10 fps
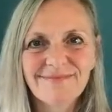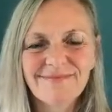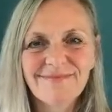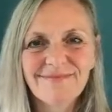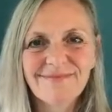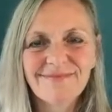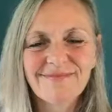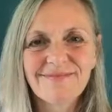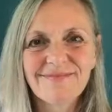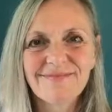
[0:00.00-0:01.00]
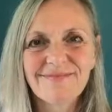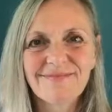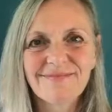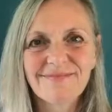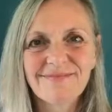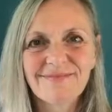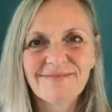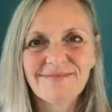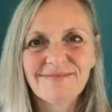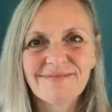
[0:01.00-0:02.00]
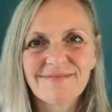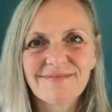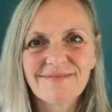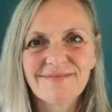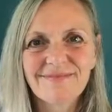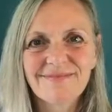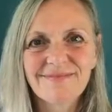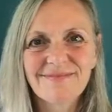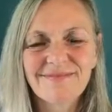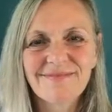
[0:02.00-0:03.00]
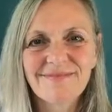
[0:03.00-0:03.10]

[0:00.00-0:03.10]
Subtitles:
This person isn't speaking.